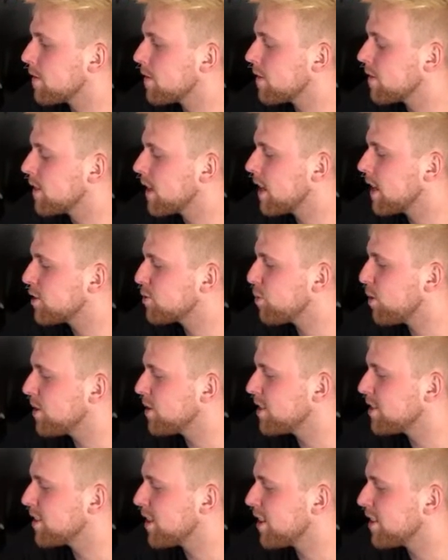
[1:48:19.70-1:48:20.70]
That's what
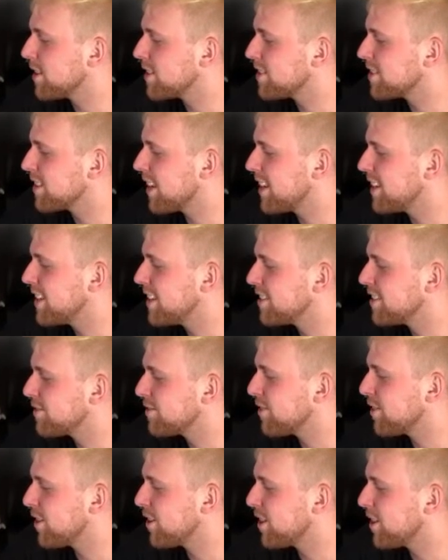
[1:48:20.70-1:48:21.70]
the $sign is
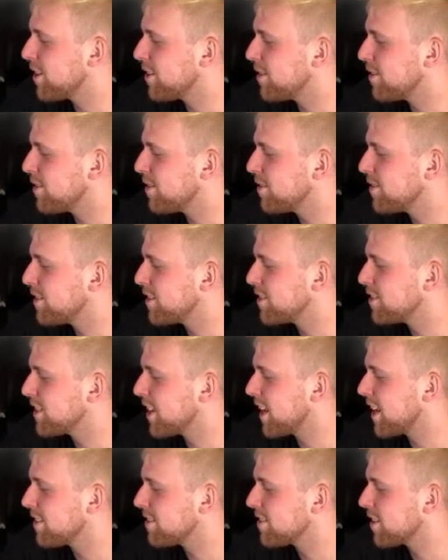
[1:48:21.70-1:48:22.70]
for the
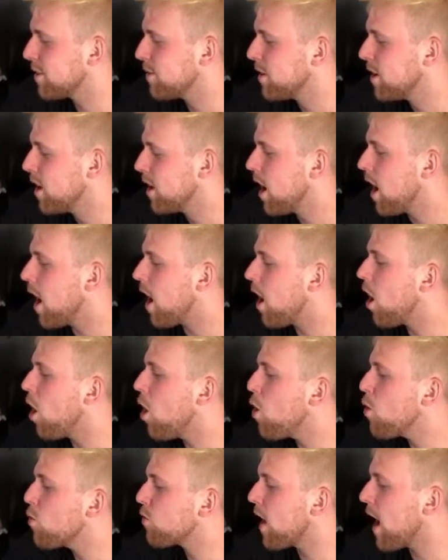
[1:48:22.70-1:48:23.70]
chat time.
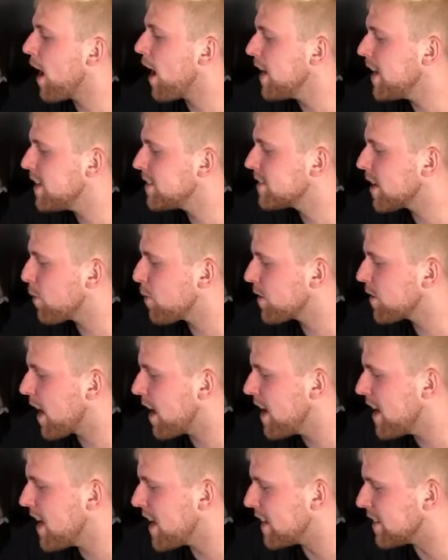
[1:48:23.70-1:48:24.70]
Oh right, is that what
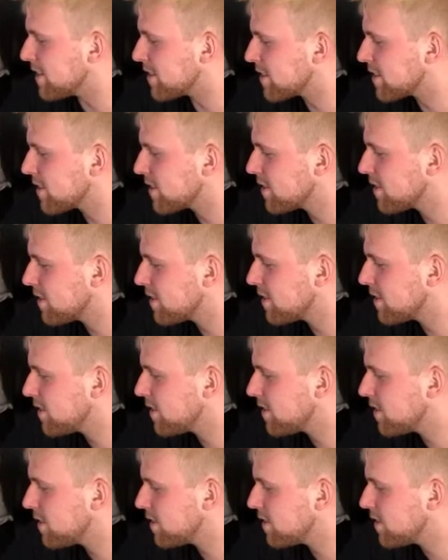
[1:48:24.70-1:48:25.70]
that is?
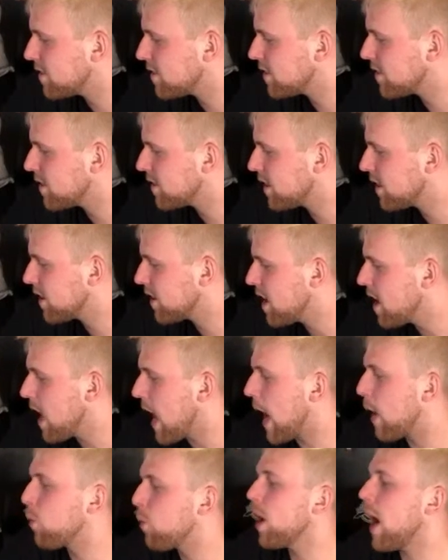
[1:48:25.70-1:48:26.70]

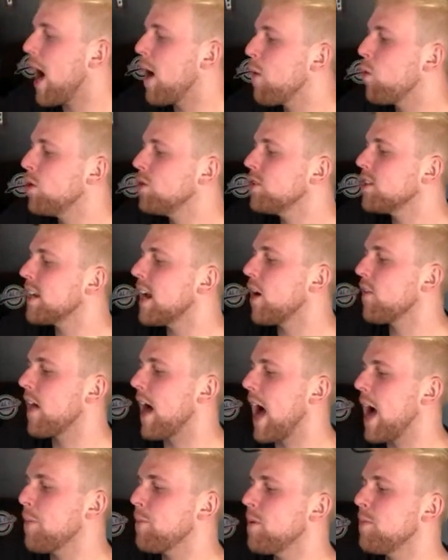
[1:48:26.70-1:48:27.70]
I wondered how that
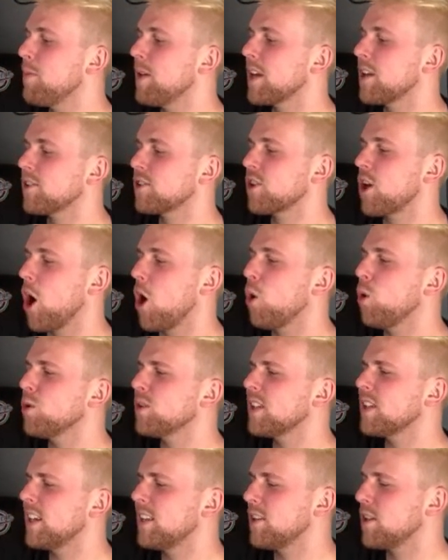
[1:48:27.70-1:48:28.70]
happened because Cole
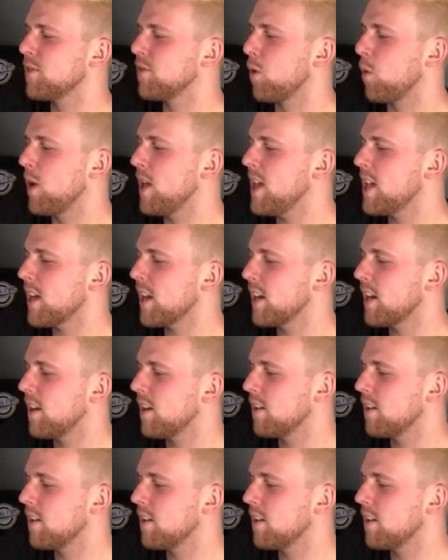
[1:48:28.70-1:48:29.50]
did it the other week and